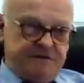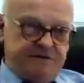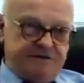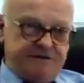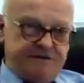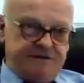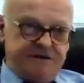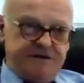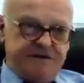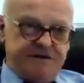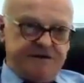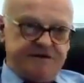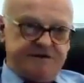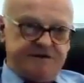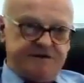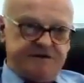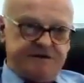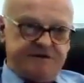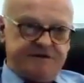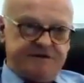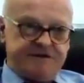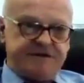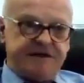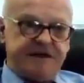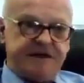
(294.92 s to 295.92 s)
uh, is
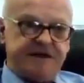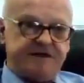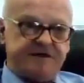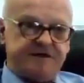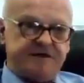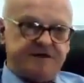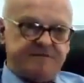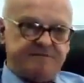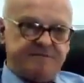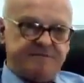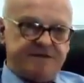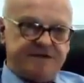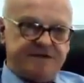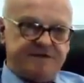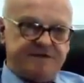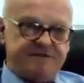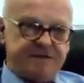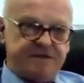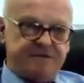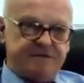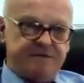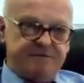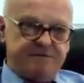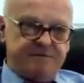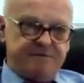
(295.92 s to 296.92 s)
a standard piece
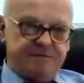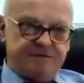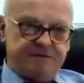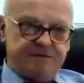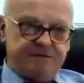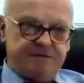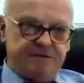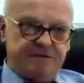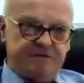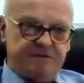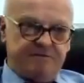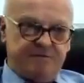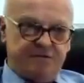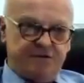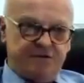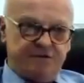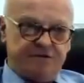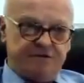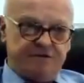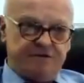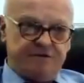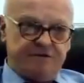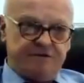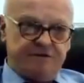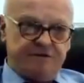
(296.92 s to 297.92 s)
of equipment on
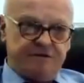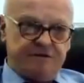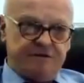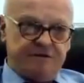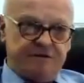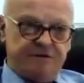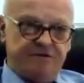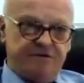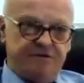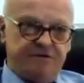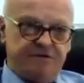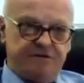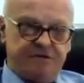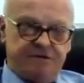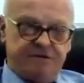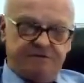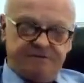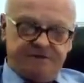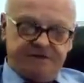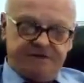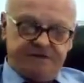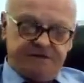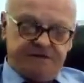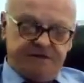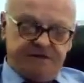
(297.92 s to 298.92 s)
most uh,
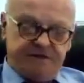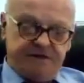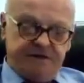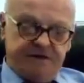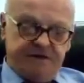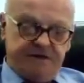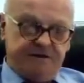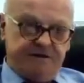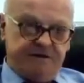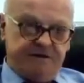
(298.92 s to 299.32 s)
Eurocopter